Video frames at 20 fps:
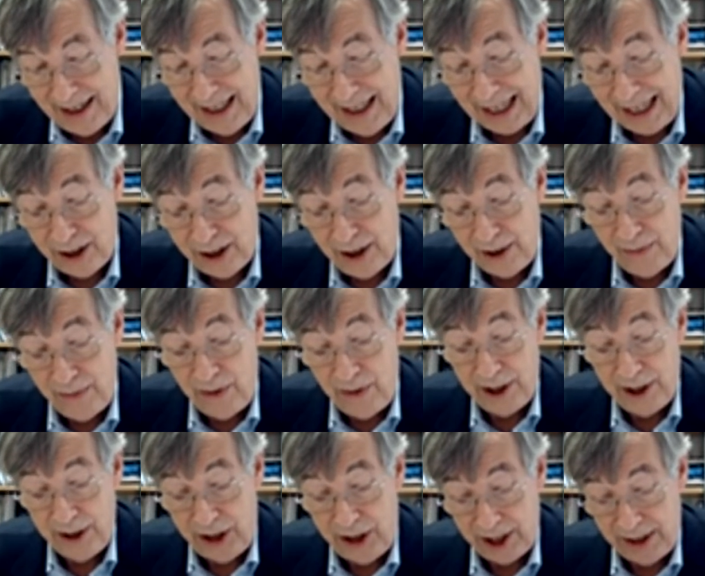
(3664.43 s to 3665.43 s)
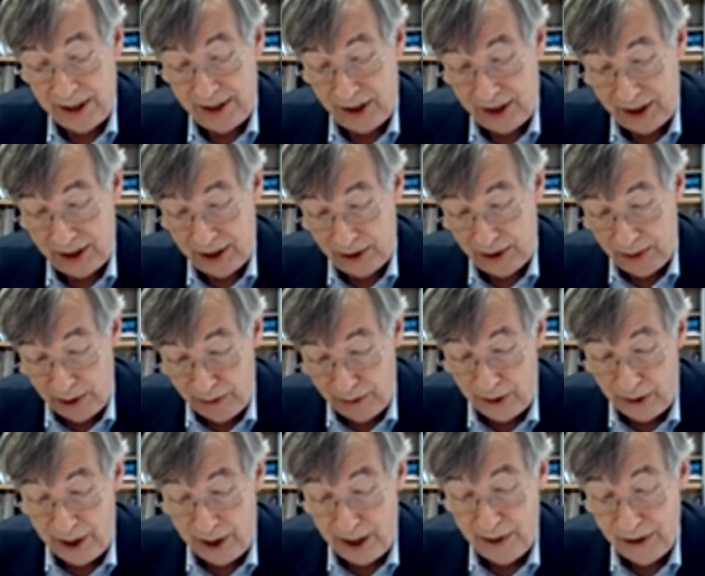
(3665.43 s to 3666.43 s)
That convergence
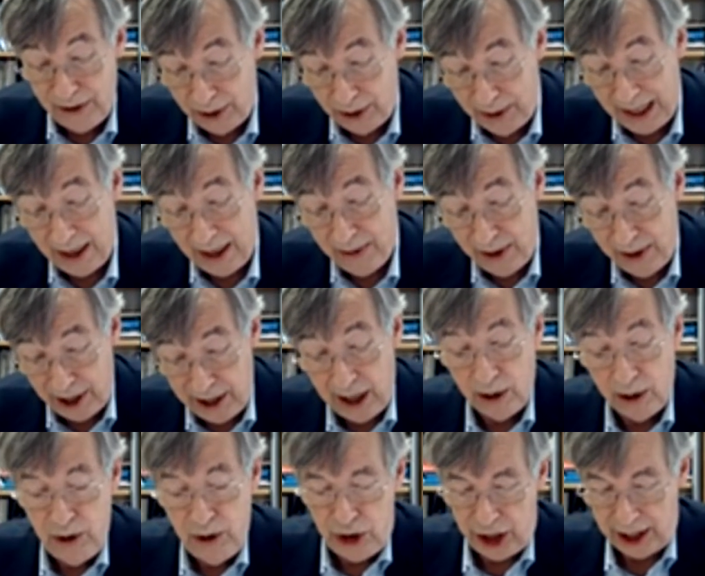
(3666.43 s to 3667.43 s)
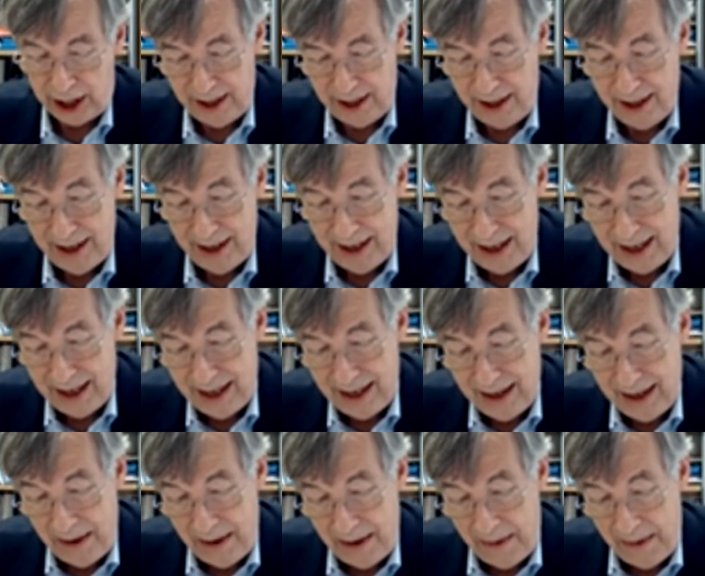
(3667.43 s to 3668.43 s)
revolves around the notion
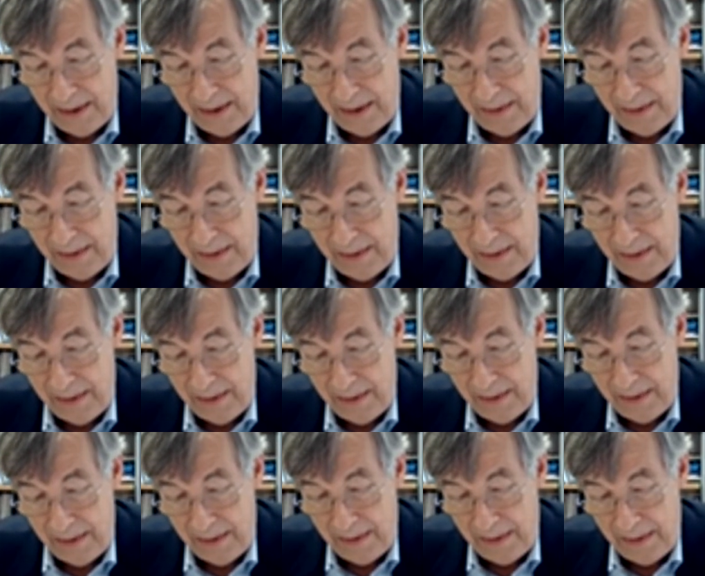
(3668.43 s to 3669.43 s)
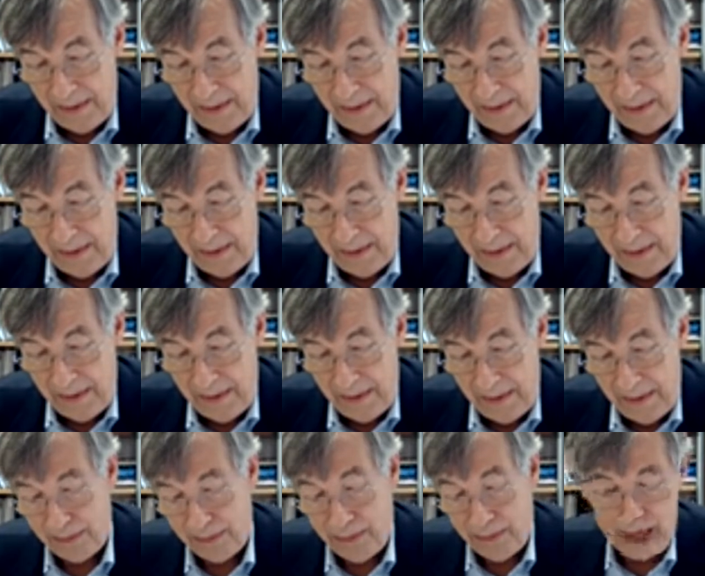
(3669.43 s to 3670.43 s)
that the
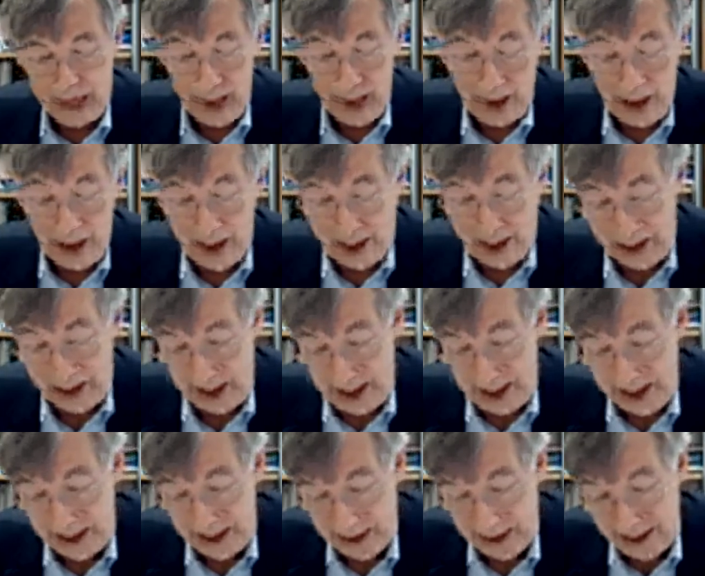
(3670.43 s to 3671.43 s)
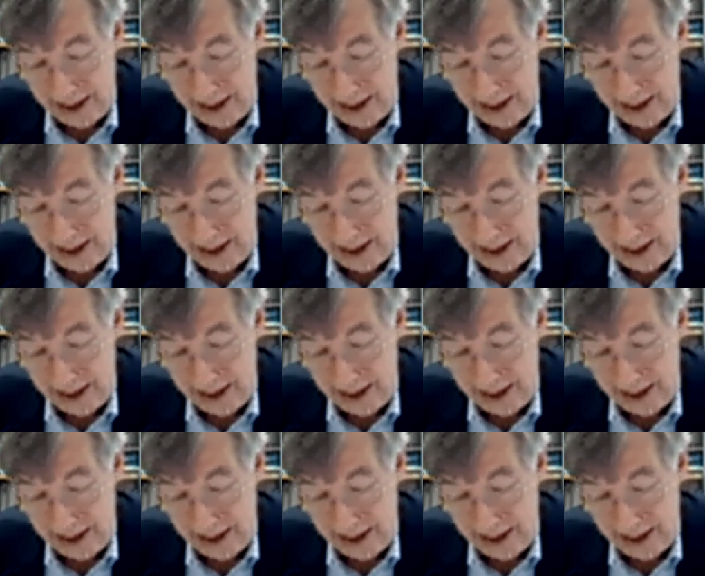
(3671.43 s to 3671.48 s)
priority